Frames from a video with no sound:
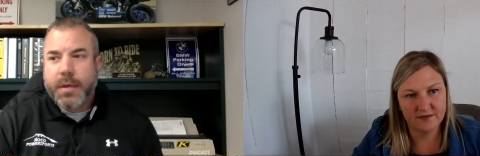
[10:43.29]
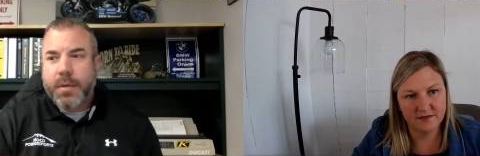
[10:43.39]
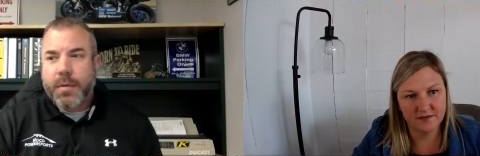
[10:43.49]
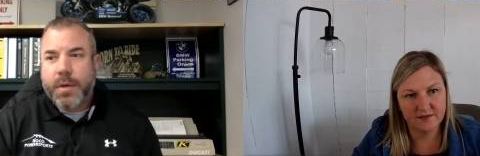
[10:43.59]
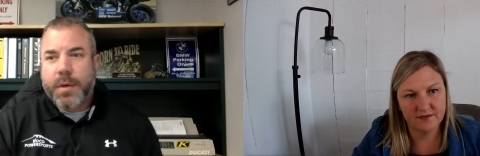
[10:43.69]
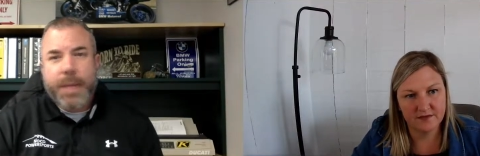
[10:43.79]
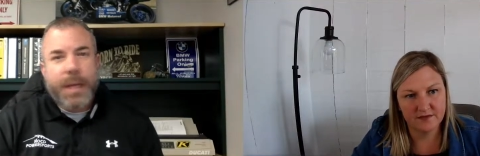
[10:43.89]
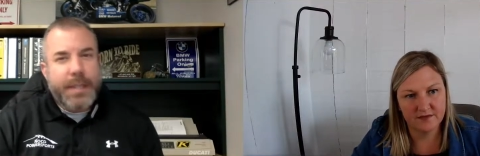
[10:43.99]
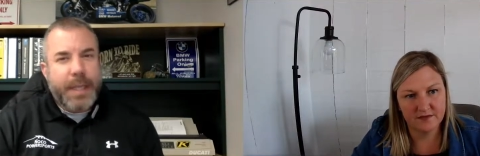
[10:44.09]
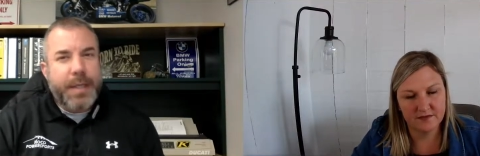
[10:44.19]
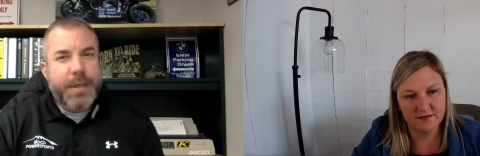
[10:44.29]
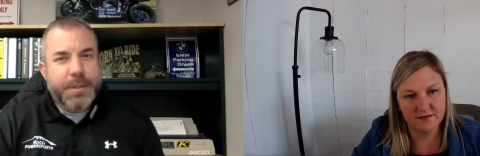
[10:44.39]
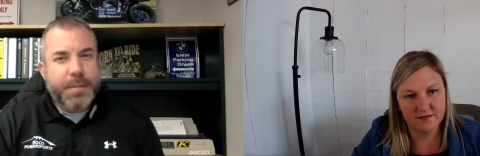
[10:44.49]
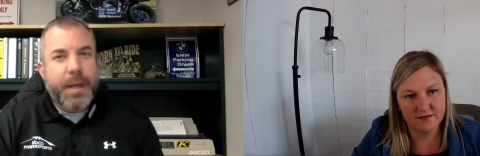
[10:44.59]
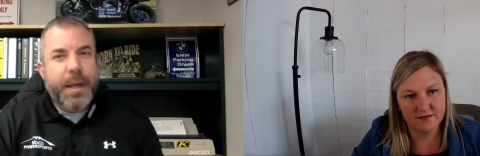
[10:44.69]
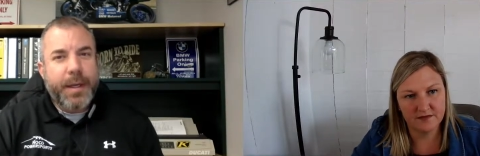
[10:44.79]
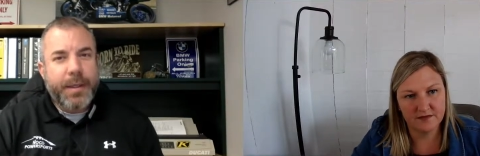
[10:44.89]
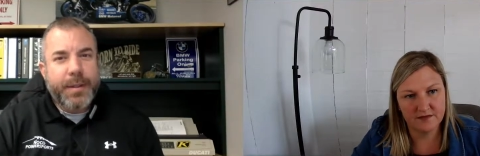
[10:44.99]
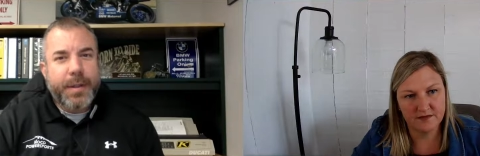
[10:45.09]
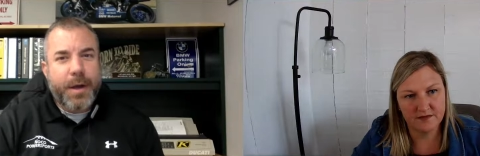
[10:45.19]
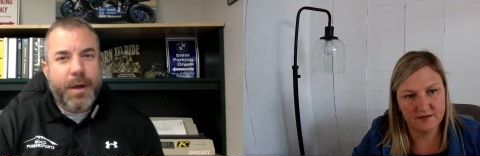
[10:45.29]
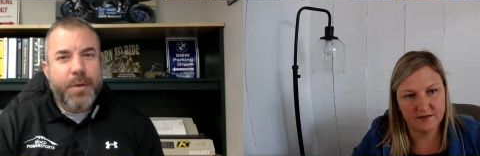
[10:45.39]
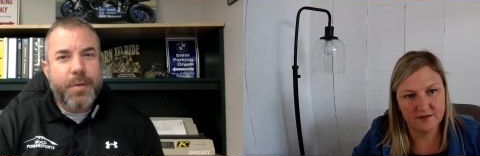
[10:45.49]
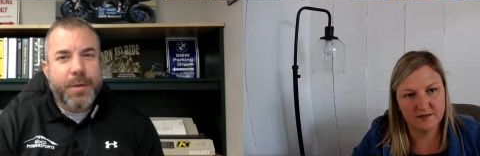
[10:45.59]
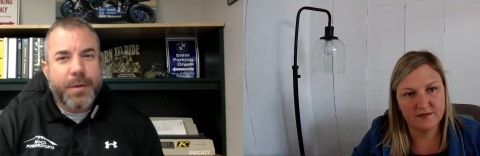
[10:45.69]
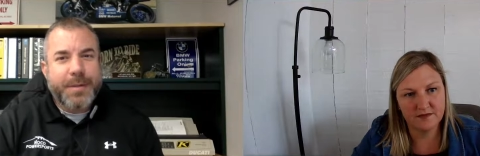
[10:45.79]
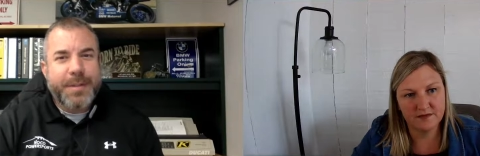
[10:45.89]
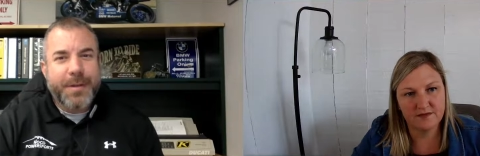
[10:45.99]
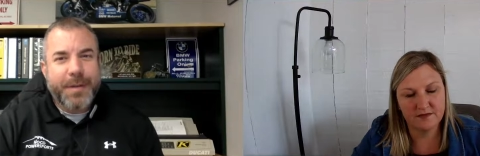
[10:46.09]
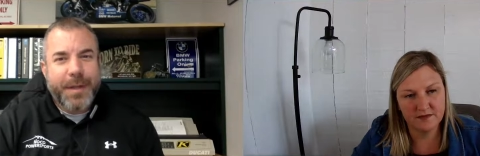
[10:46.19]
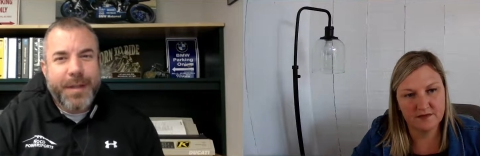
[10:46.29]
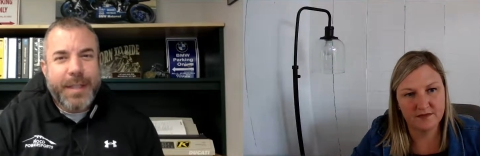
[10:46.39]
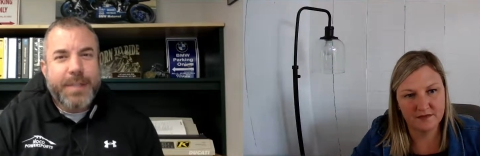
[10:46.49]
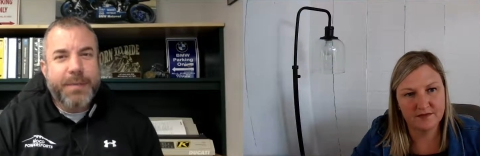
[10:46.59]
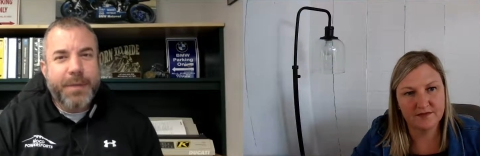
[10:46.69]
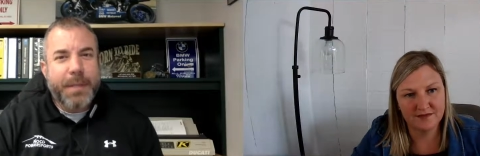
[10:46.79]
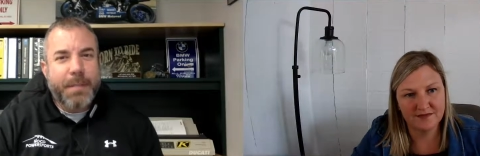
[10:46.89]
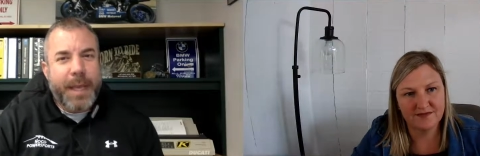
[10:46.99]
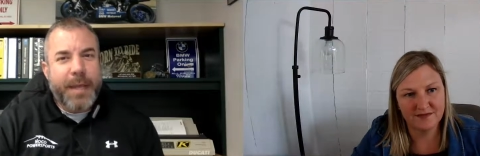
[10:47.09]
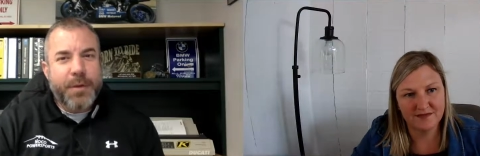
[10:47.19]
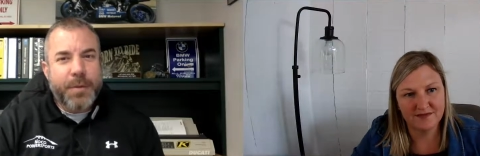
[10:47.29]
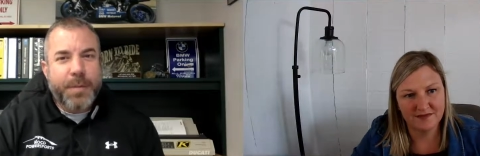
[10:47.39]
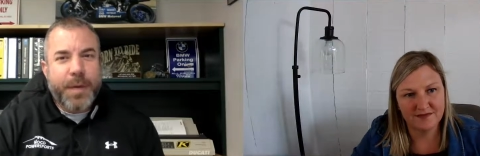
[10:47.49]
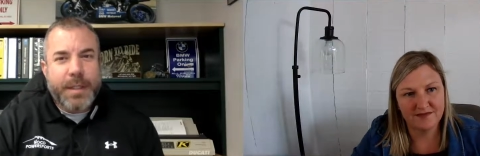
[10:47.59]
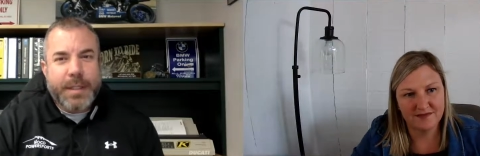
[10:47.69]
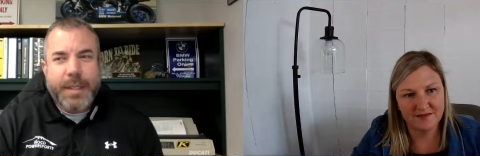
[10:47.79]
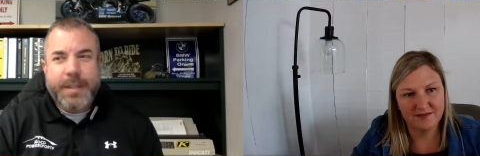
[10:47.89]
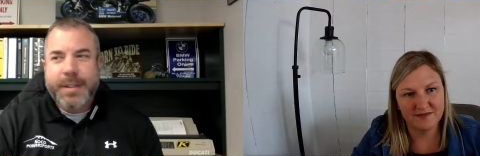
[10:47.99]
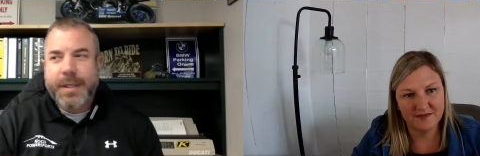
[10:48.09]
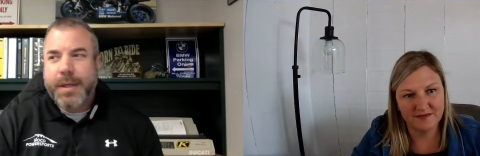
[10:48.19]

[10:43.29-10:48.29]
Speaker 1: We're about 10 years behind the auto world, so that's a really manual process.